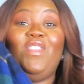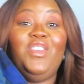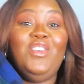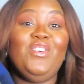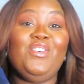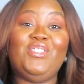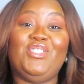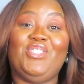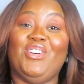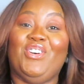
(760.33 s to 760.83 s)
the
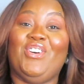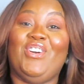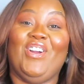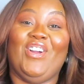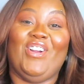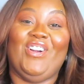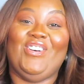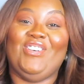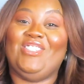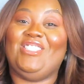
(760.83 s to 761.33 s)
neutral
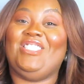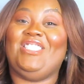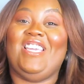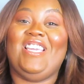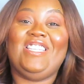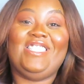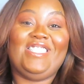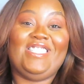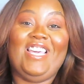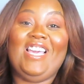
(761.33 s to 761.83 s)
girl.
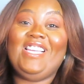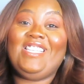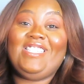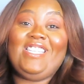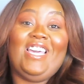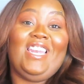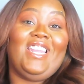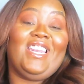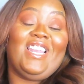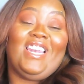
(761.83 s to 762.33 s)
She says
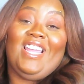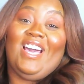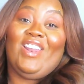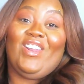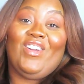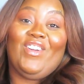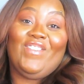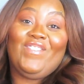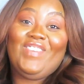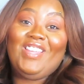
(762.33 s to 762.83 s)
that in a lot
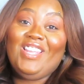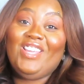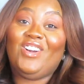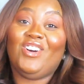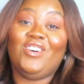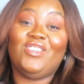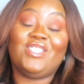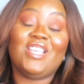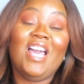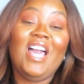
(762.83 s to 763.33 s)
of her
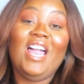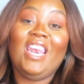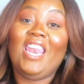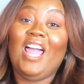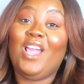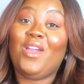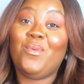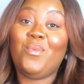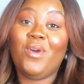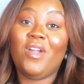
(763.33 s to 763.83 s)
videos,
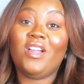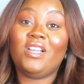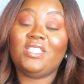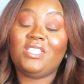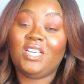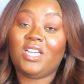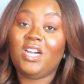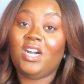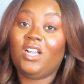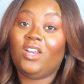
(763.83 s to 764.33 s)
like, where's
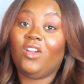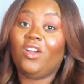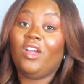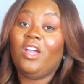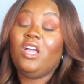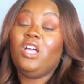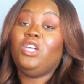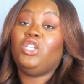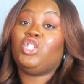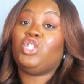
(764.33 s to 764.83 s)
the color?
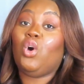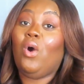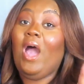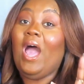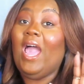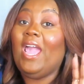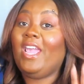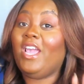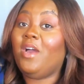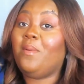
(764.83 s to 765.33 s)
So
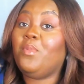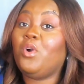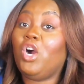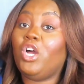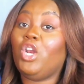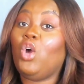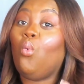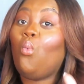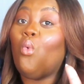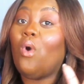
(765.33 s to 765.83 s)
I am
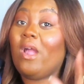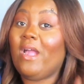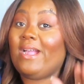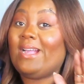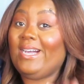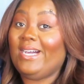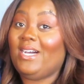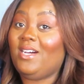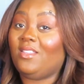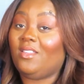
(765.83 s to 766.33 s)
gonna wear
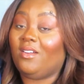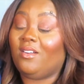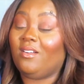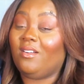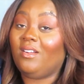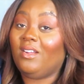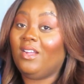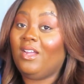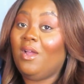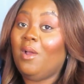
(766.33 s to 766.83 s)

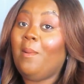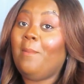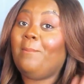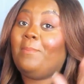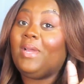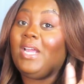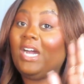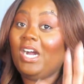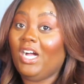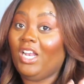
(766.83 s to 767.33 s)
color,
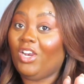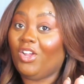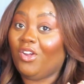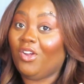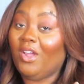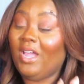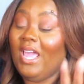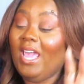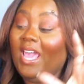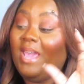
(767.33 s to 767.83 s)

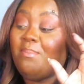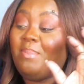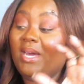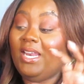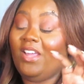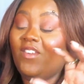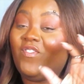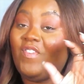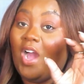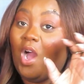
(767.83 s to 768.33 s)
but
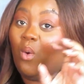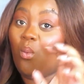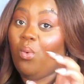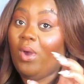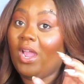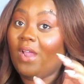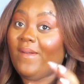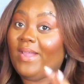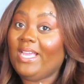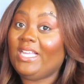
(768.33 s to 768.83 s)
if I
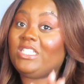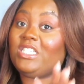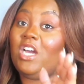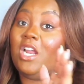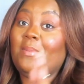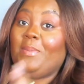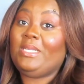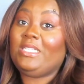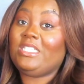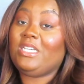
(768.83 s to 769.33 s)
wear it, it's
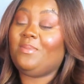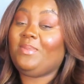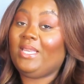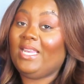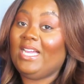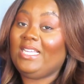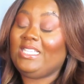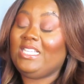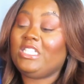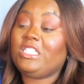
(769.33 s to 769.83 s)
gonna be something
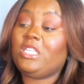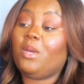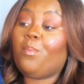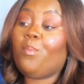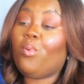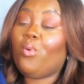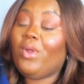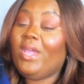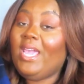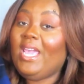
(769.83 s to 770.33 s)
like this. The
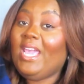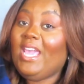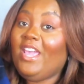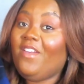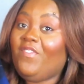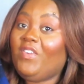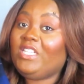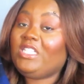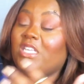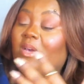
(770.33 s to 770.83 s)
print,
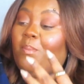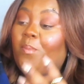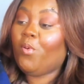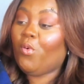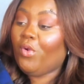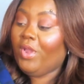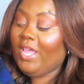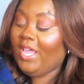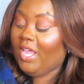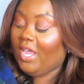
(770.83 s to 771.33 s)
if it's a
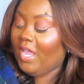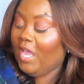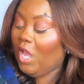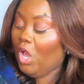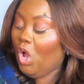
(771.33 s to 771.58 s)
print,